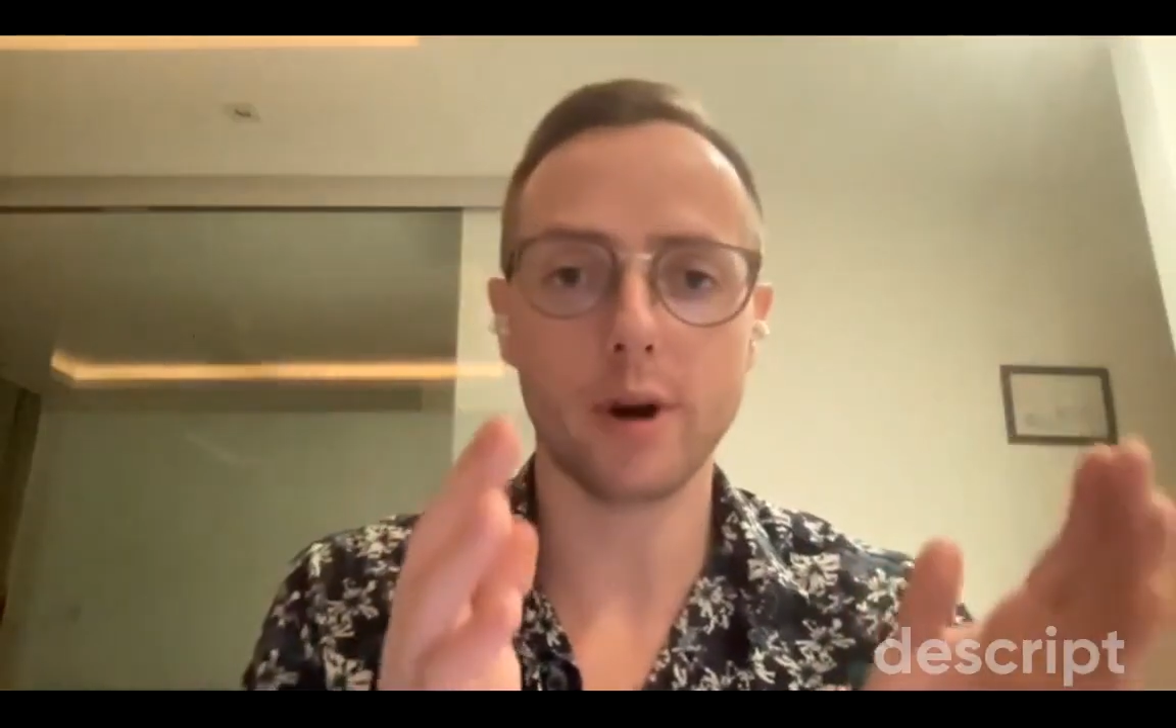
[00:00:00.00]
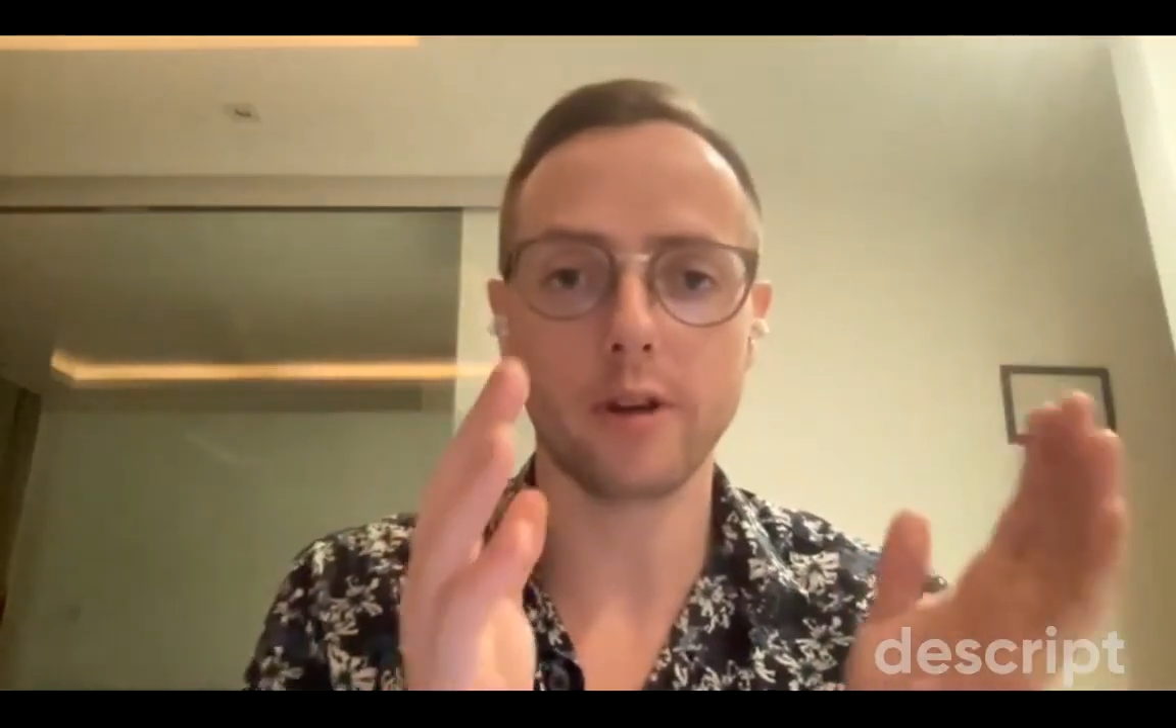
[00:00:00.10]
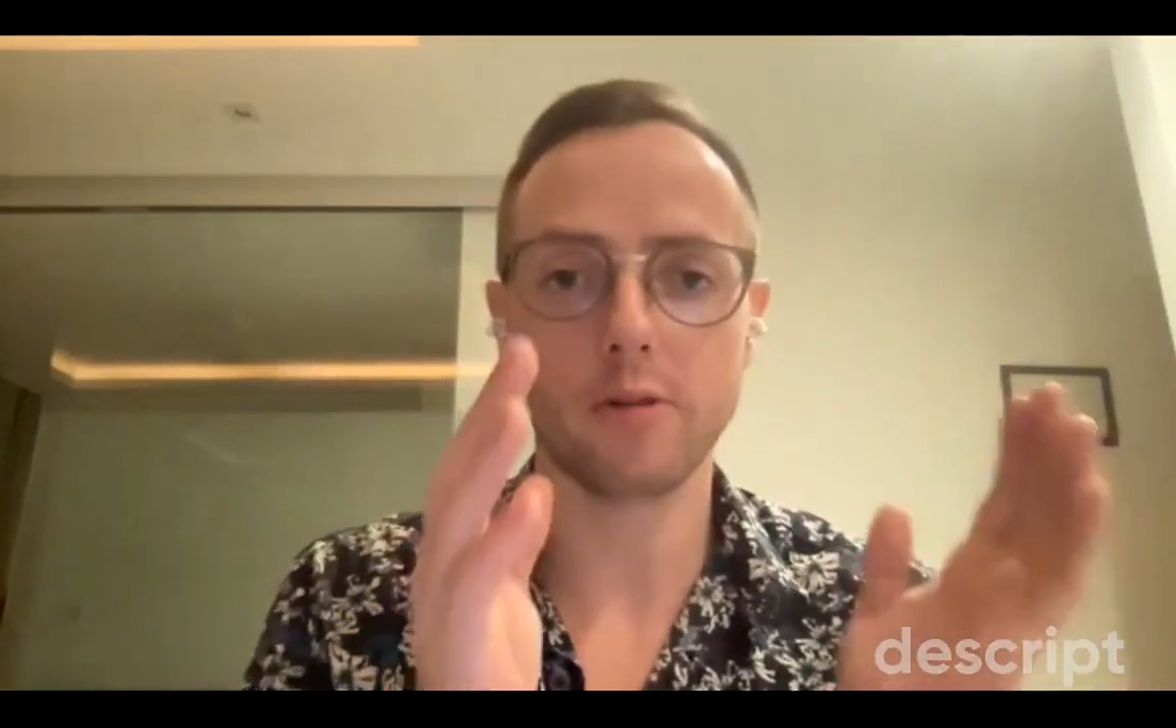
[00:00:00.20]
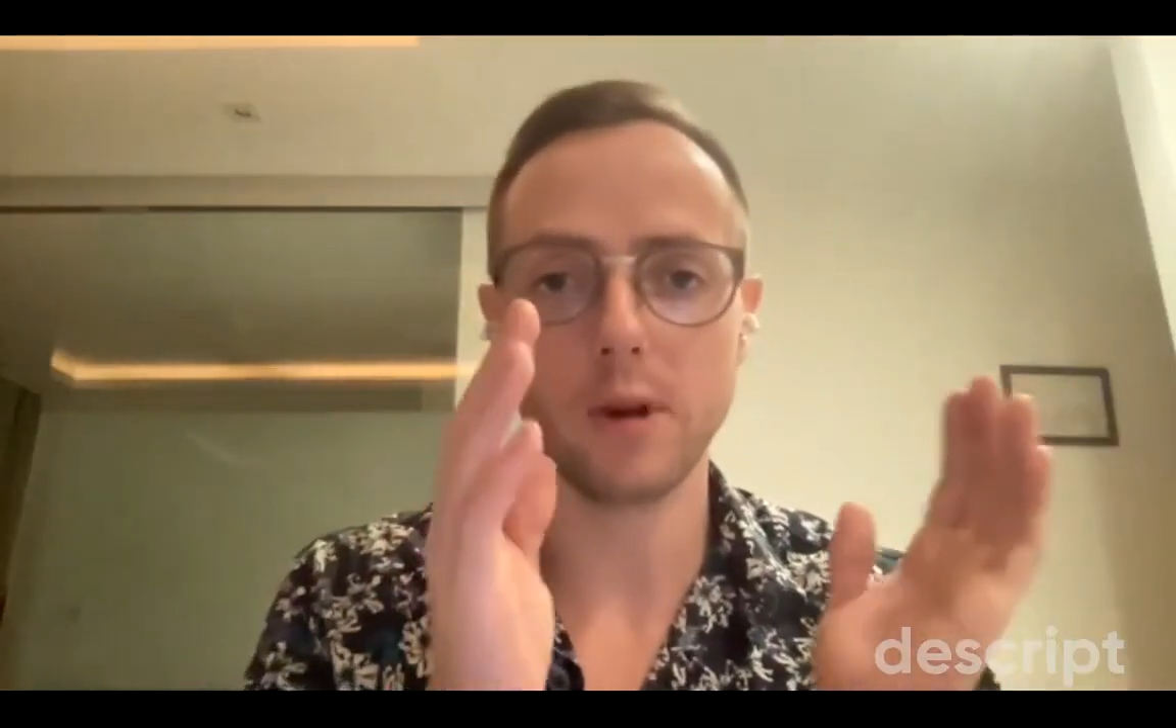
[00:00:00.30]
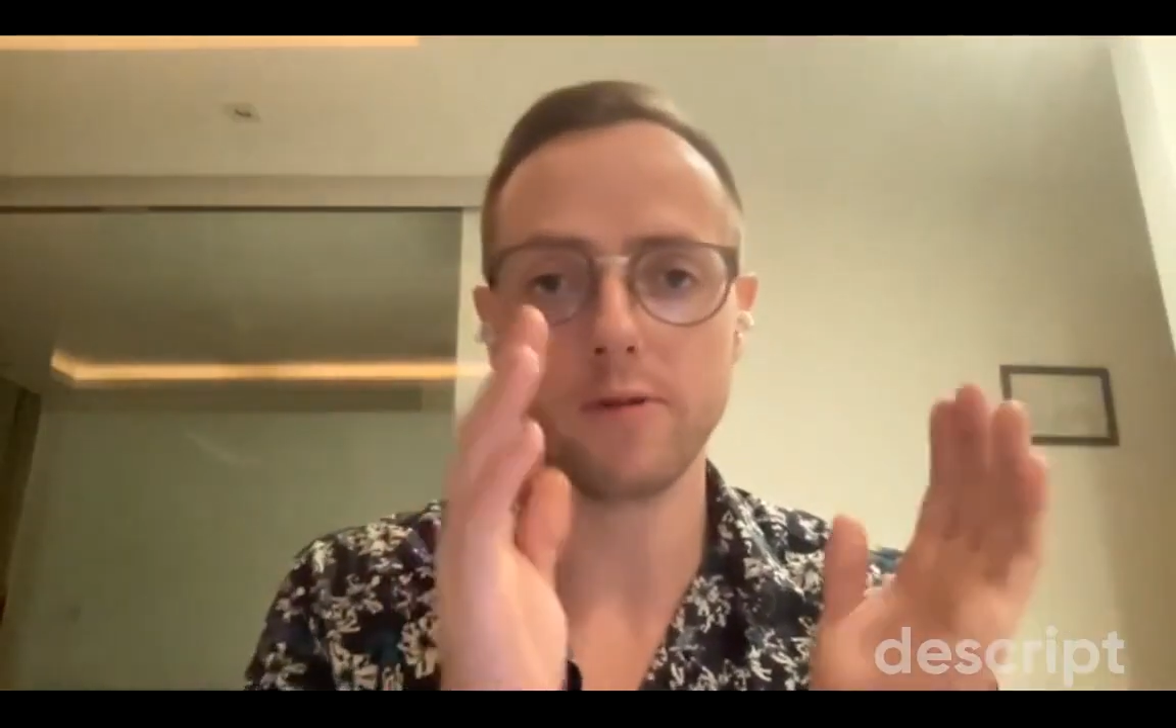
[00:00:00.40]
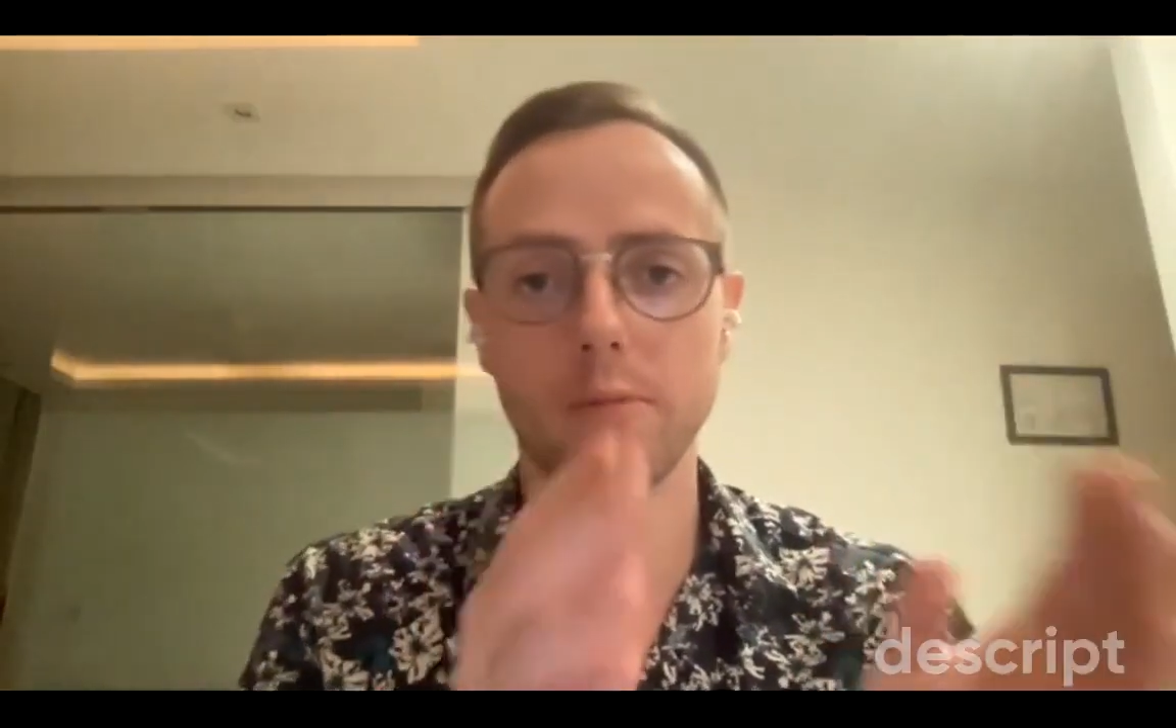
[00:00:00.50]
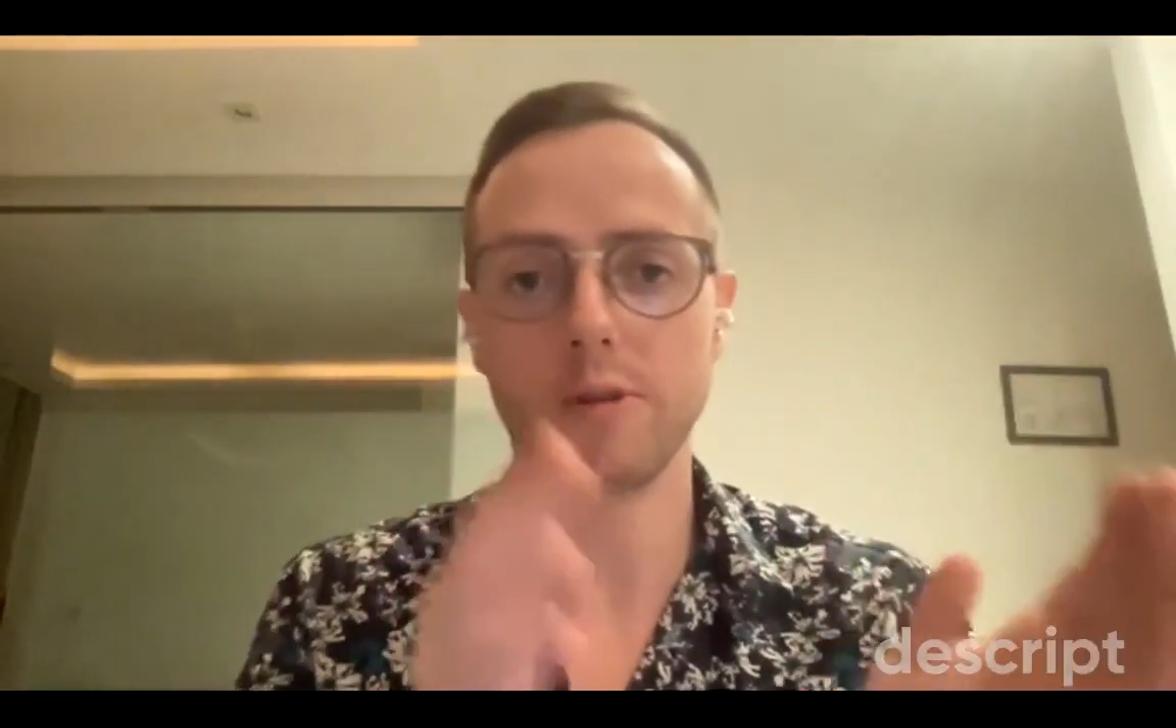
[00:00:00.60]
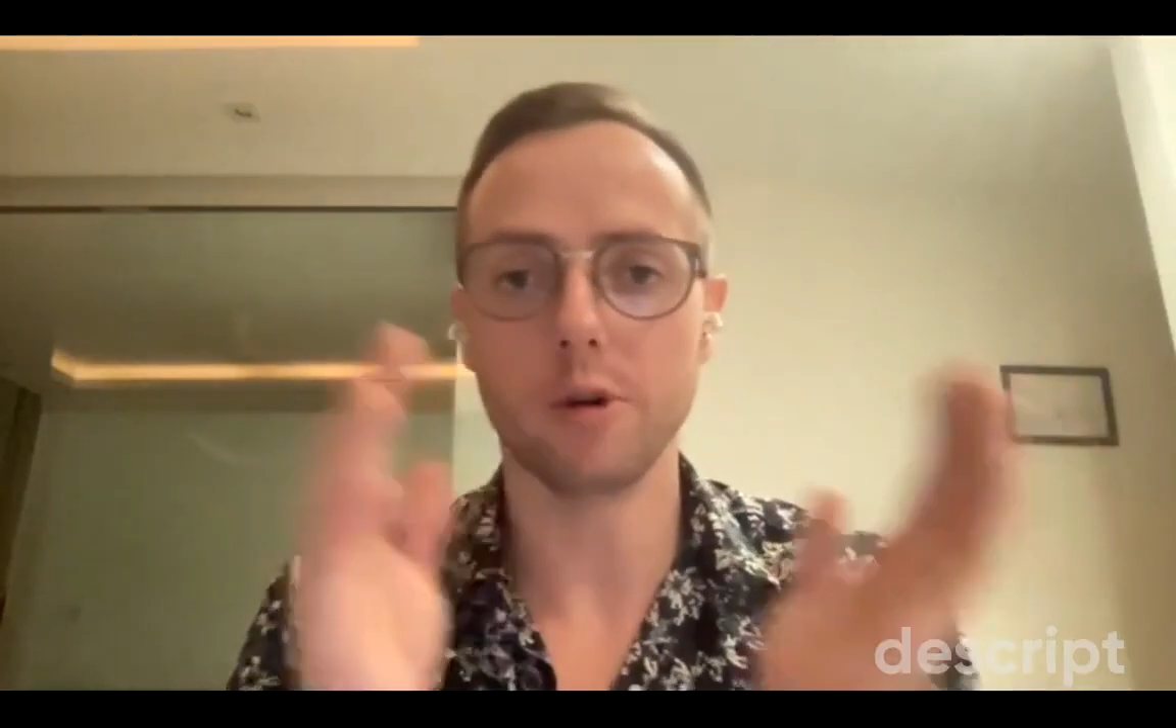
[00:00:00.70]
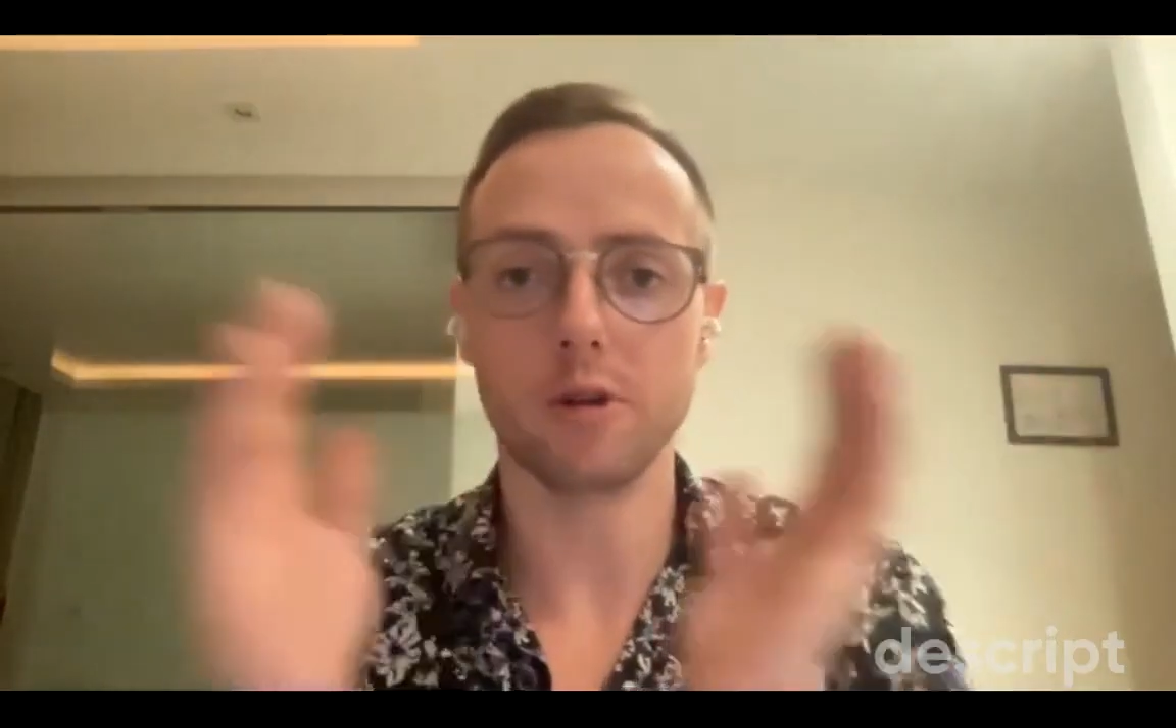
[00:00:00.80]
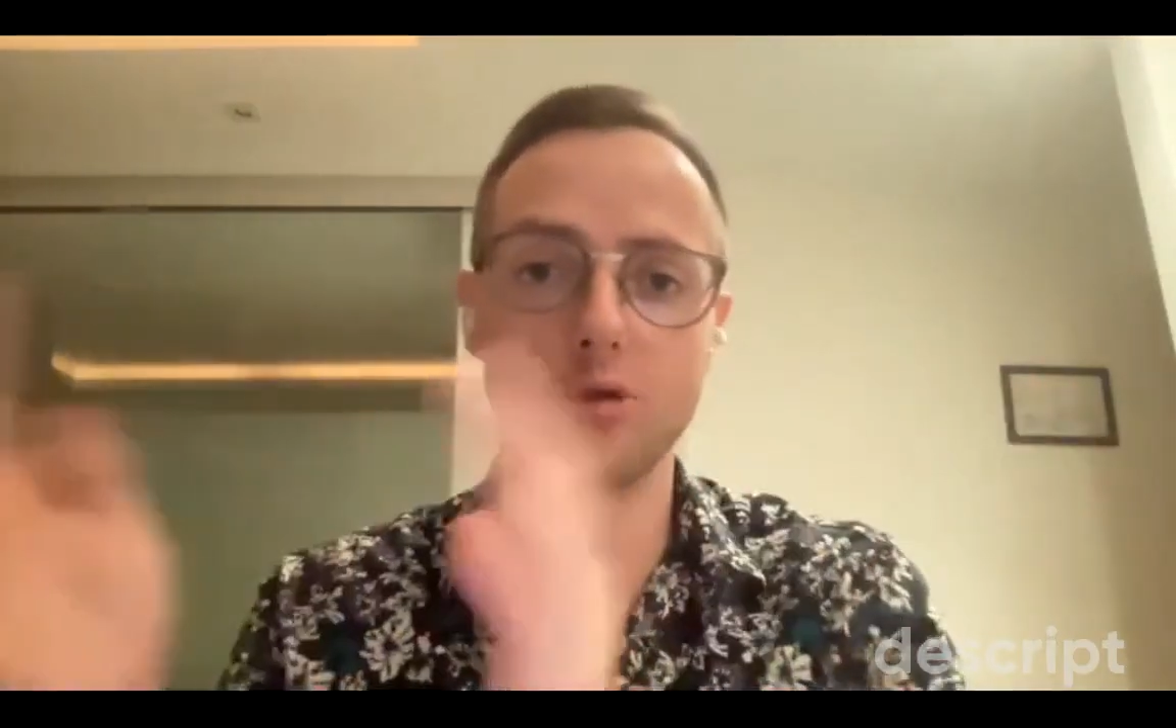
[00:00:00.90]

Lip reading: brings me from 0 to